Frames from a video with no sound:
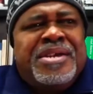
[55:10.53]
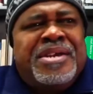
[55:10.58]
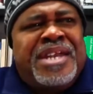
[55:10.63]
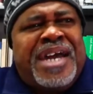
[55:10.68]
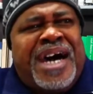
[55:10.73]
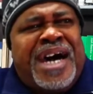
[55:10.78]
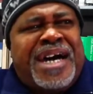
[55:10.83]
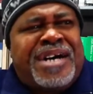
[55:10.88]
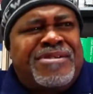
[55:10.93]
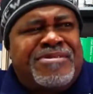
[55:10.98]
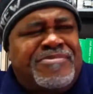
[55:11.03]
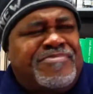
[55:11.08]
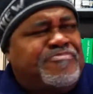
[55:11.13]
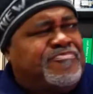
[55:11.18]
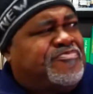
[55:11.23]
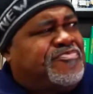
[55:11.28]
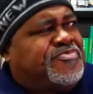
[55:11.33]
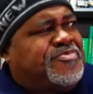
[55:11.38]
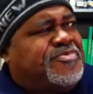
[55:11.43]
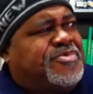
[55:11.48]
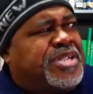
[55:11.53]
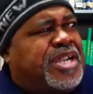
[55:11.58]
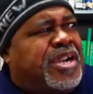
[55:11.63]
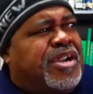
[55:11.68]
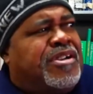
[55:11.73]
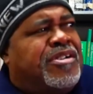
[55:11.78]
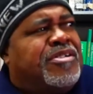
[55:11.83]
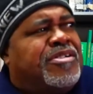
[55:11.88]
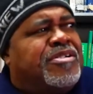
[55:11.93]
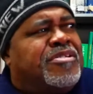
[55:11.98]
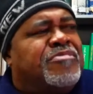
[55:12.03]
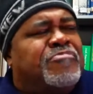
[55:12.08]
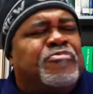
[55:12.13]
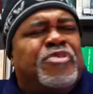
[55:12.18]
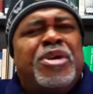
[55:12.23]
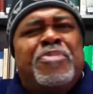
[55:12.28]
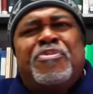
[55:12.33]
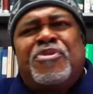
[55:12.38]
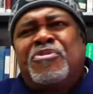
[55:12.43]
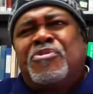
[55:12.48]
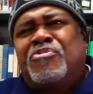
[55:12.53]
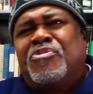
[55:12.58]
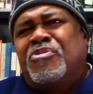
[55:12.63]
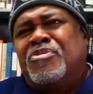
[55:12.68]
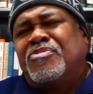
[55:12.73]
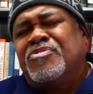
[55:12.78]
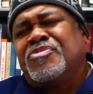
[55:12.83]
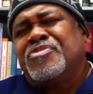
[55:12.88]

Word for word: now, people,